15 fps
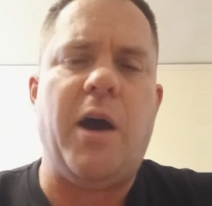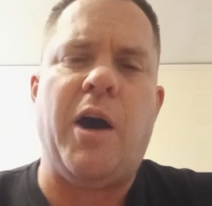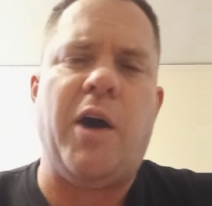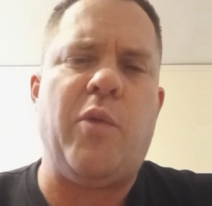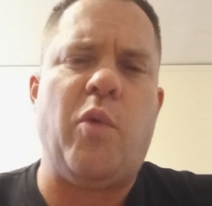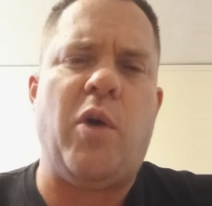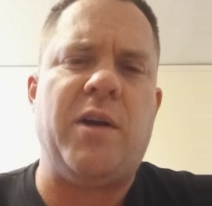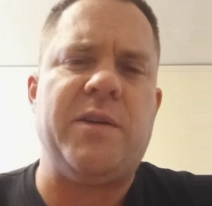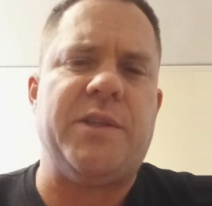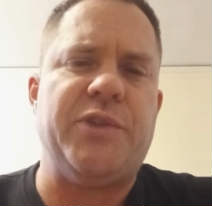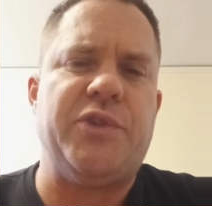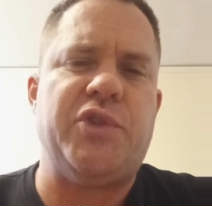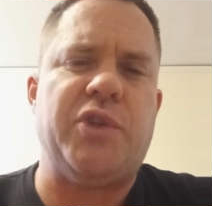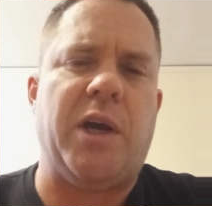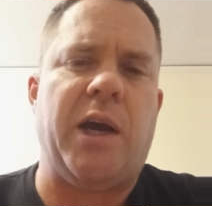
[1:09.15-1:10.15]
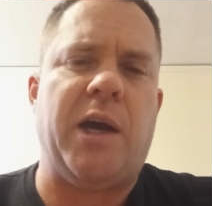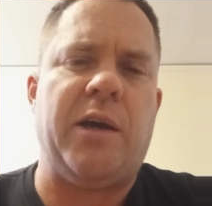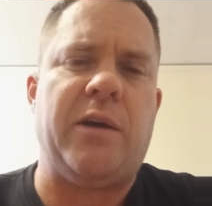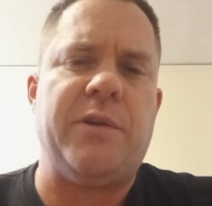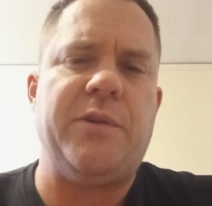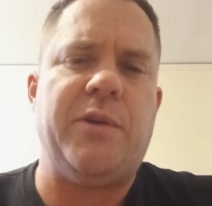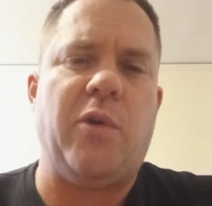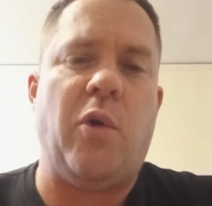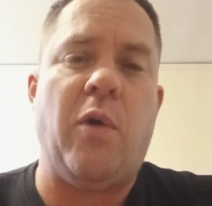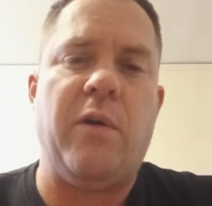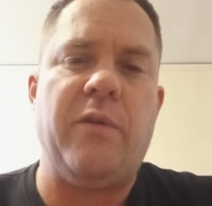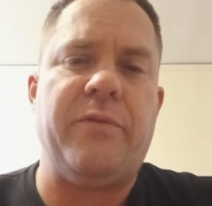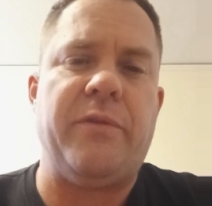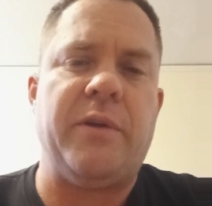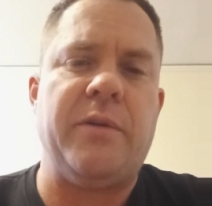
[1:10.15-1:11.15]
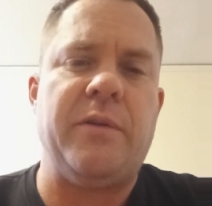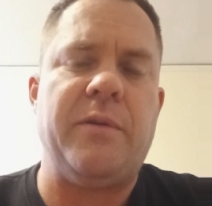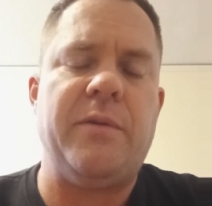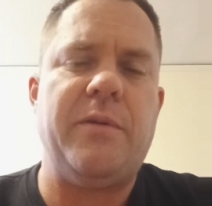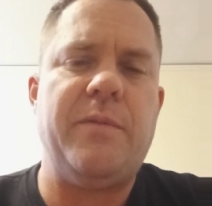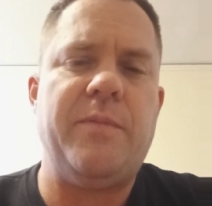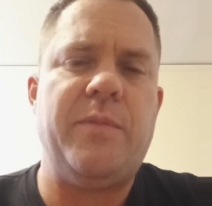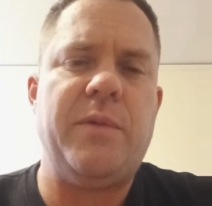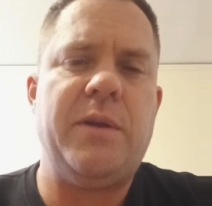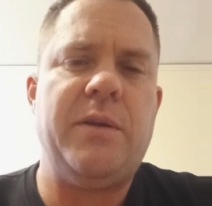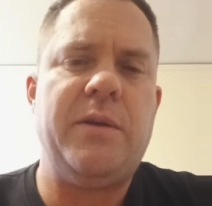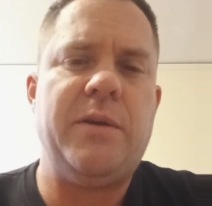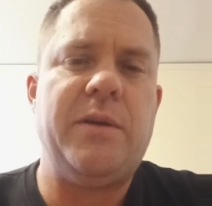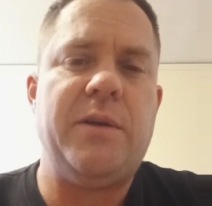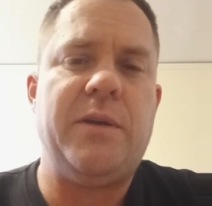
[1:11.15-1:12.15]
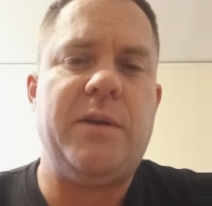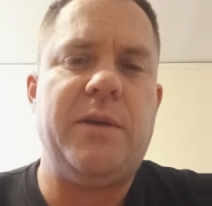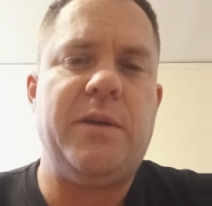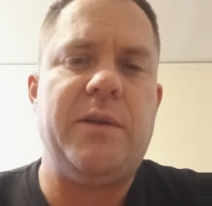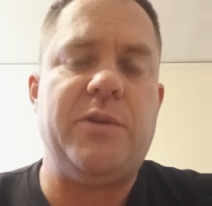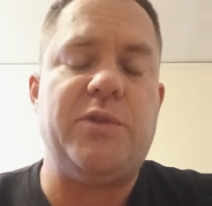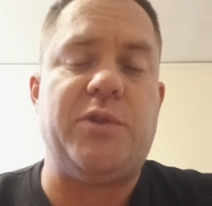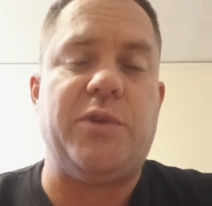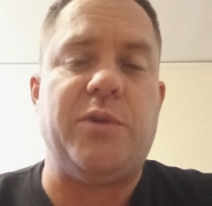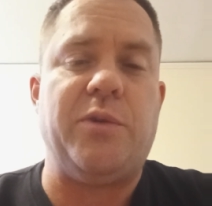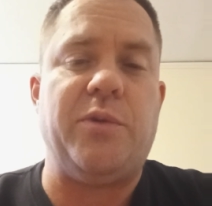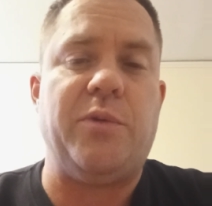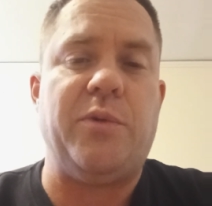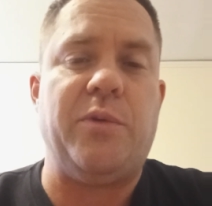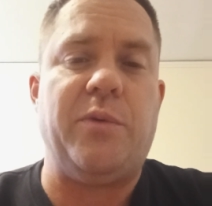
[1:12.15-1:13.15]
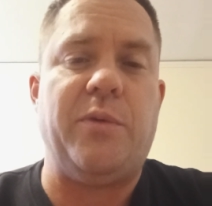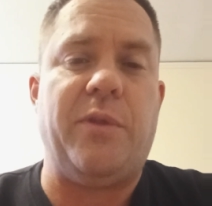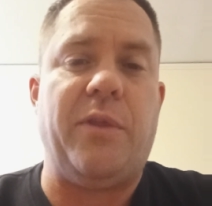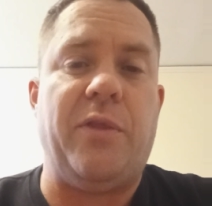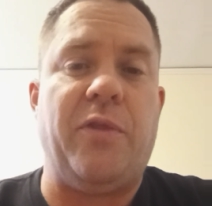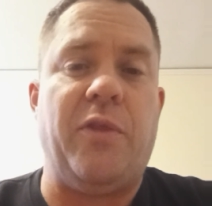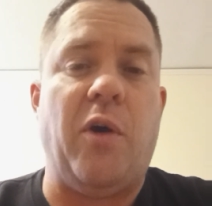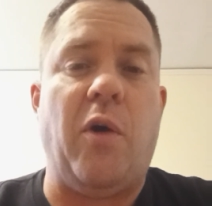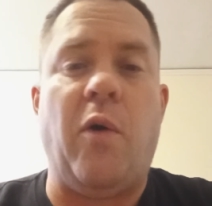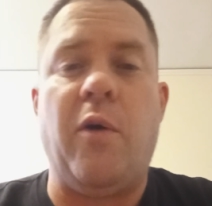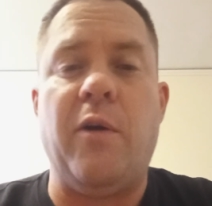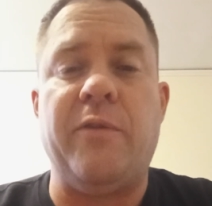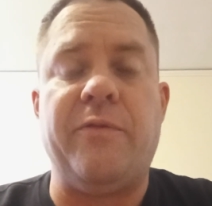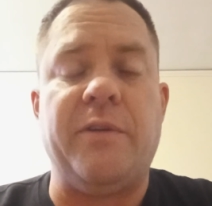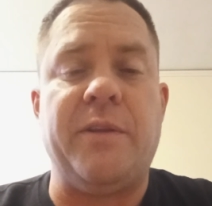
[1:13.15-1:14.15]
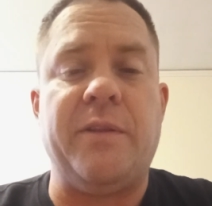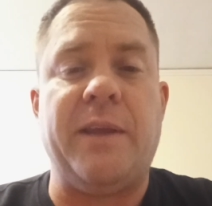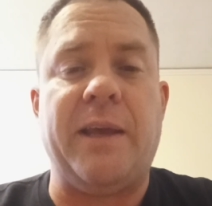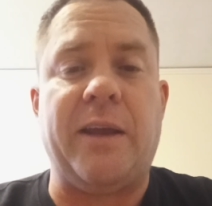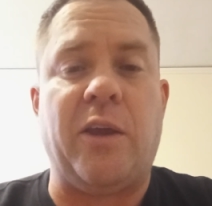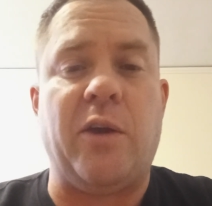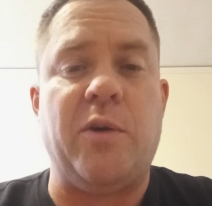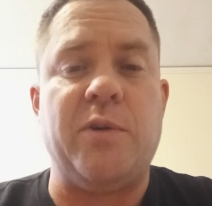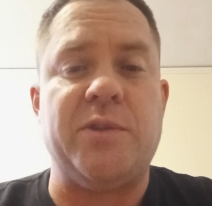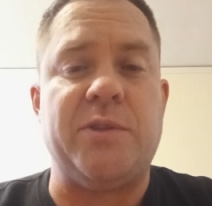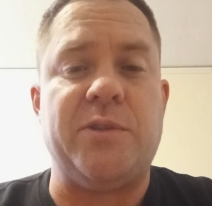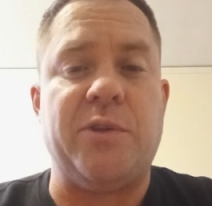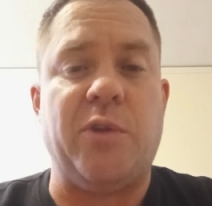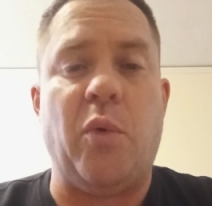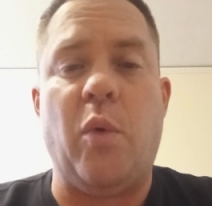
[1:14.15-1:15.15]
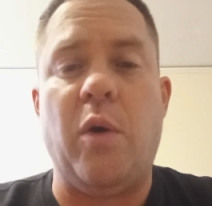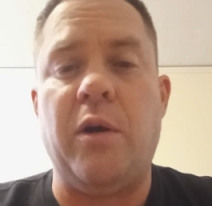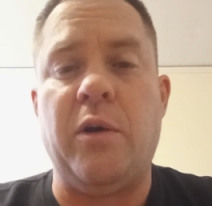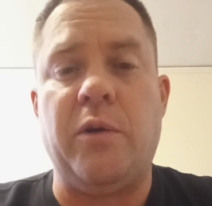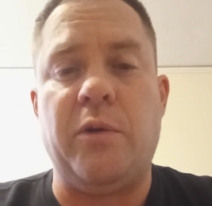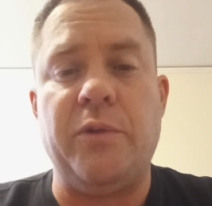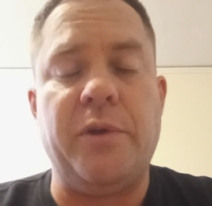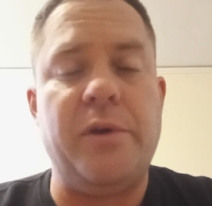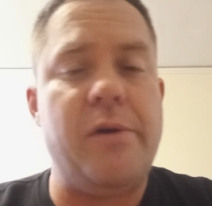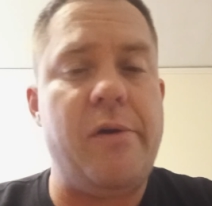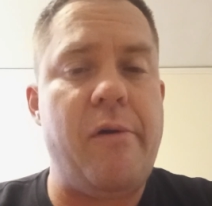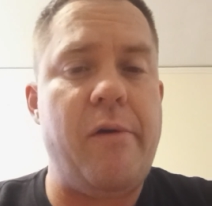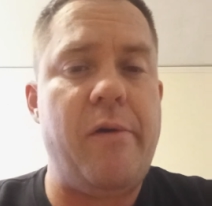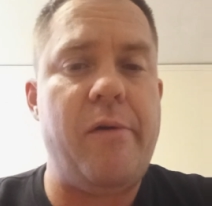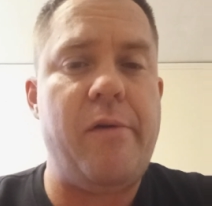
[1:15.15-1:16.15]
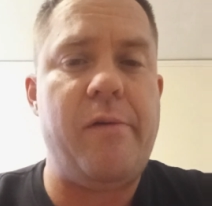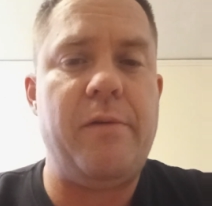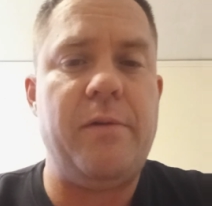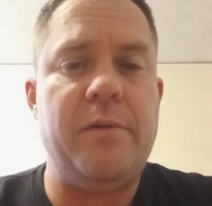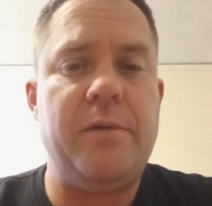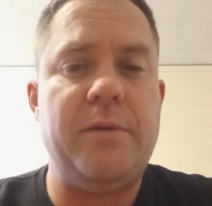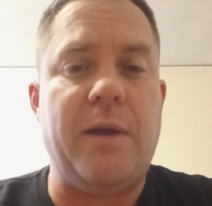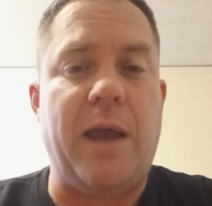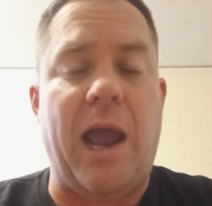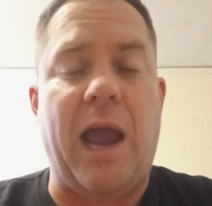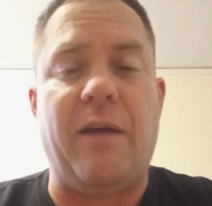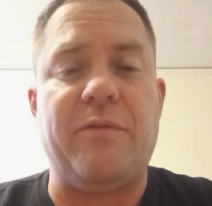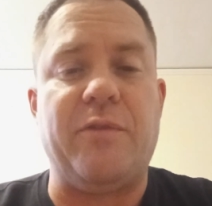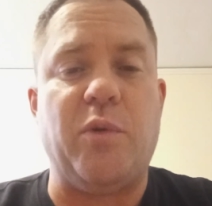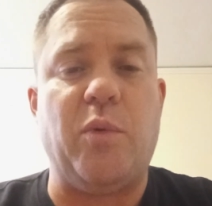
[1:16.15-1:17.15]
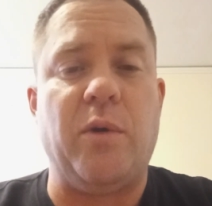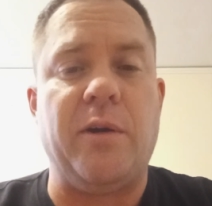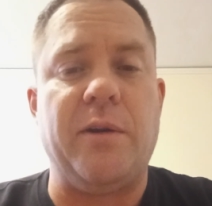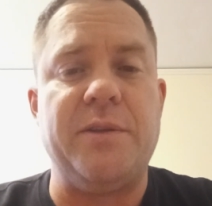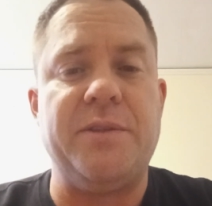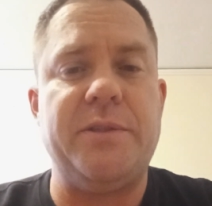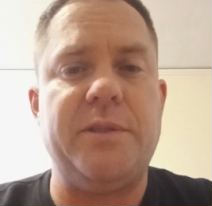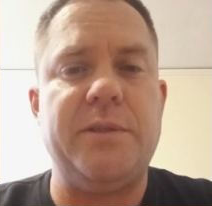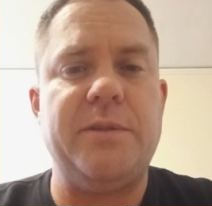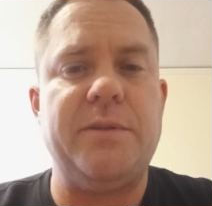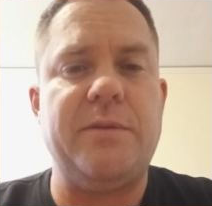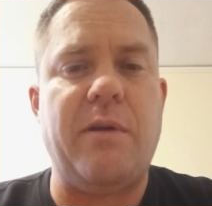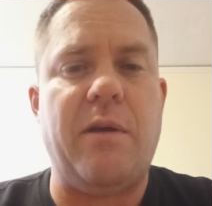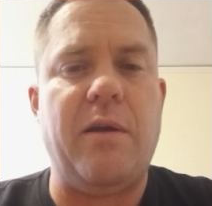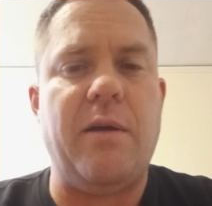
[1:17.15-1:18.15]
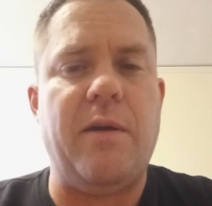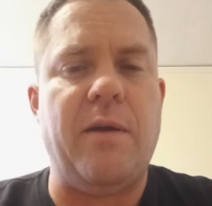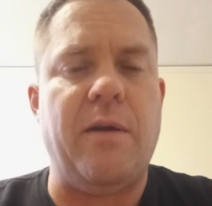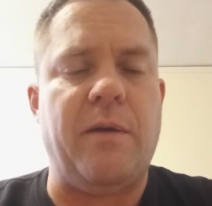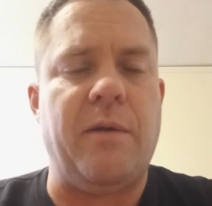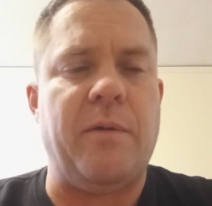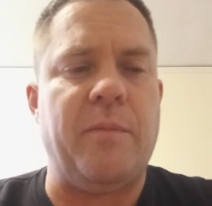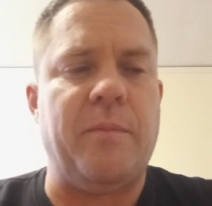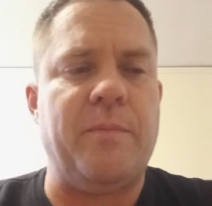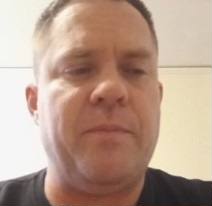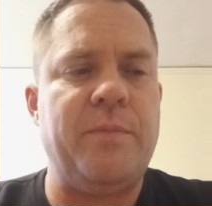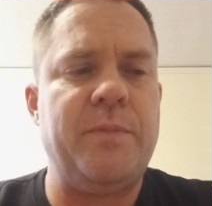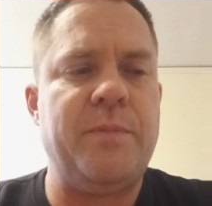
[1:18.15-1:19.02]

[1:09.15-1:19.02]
unwanted child orphan to the orphan that goes into the world afterwards um,